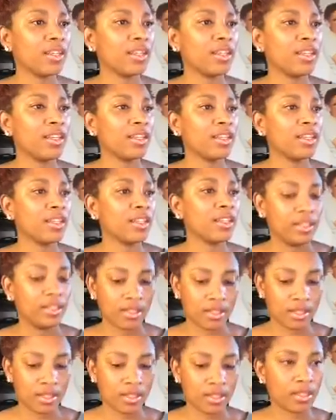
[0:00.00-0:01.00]

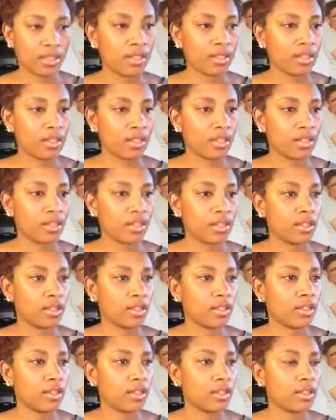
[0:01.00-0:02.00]

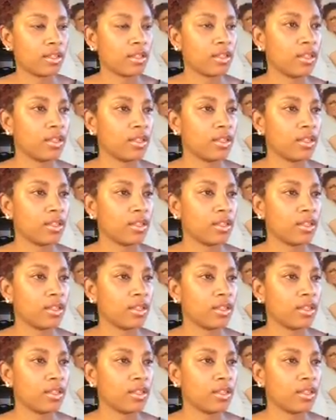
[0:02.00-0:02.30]
No one is speaking in this clip.